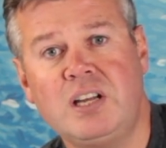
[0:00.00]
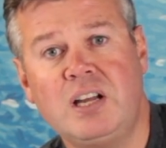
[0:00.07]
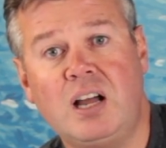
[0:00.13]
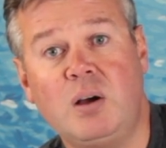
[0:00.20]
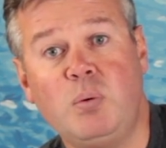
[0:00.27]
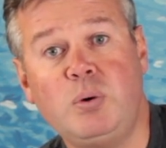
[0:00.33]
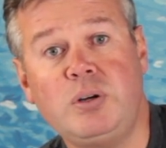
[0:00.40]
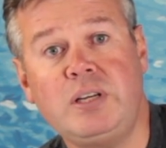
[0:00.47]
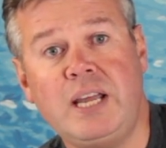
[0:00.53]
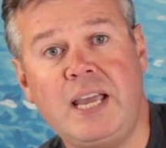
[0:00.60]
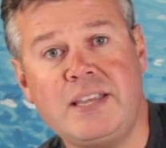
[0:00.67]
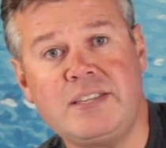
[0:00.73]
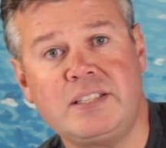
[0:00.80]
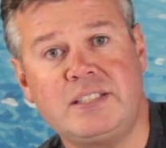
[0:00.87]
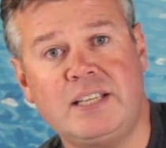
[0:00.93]
I wouldn't
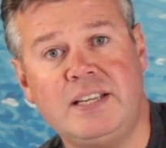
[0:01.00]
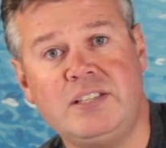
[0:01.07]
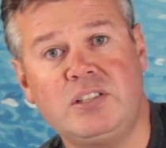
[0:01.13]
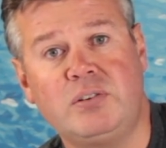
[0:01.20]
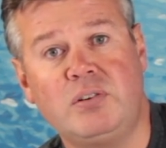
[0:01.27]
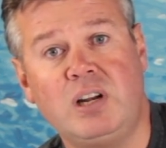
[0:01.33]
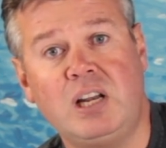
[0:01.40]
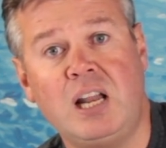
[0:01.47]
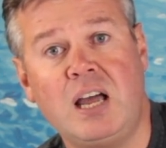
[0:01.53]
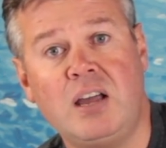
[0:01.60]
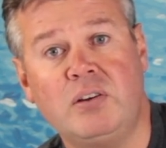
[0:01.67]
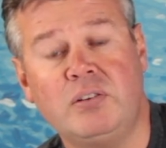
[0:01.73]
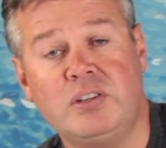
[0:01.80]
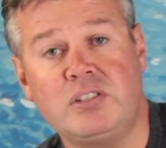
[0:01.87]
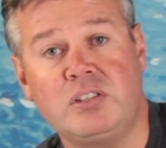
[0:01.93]
hesitate to rely
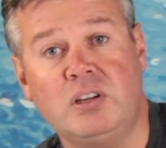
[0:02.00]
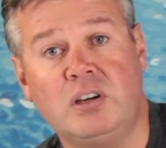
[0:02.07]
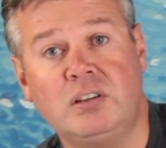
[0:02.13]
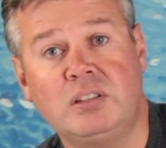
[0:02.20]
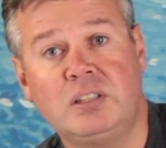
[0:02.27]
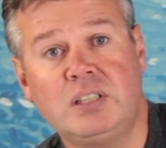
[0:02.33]
on this knot.